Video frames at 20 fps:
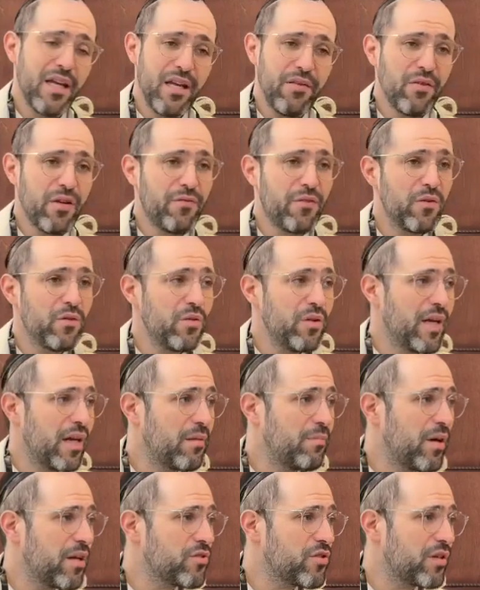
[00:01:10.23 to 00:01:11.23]
even if you do that
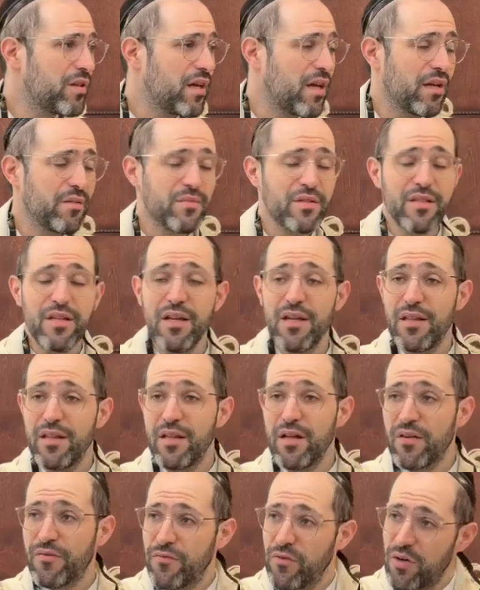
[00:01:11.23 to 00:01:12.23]
a bunch of times.
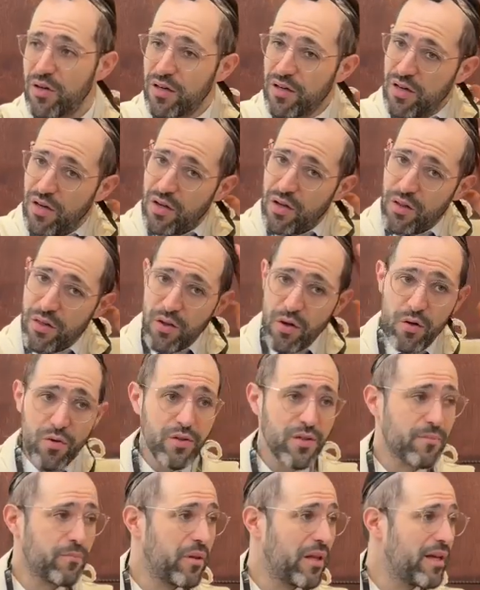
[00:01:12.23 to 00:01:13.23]
Therefore,
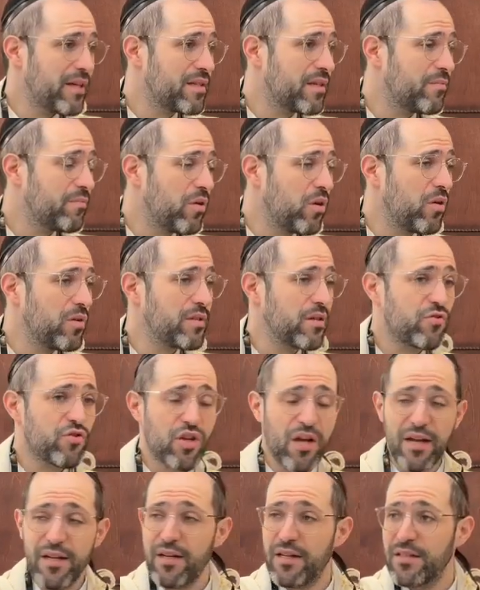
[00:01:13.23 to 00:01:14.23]
those plates and bowls and
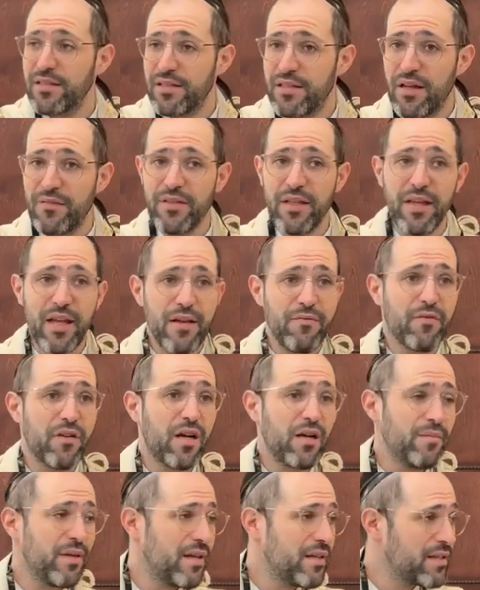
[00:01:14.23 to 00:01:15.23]
china and stuff that you have for
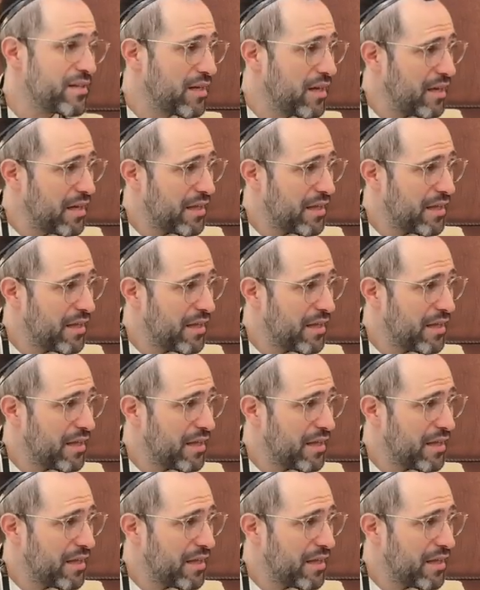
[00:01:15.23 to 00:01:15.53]
chametz,